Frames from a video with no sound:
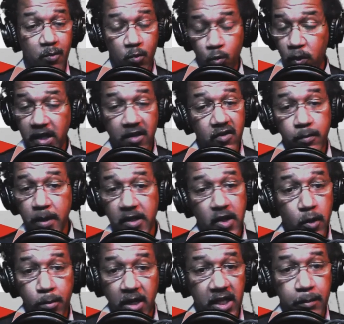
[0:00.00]
we can spend our
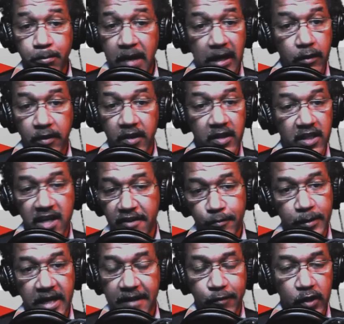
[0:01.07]
money better than the government
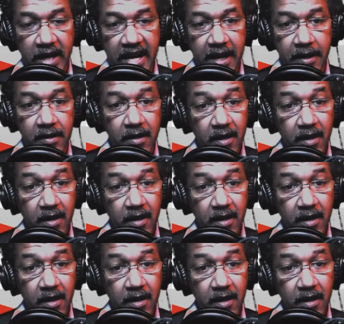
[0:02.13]
ever can.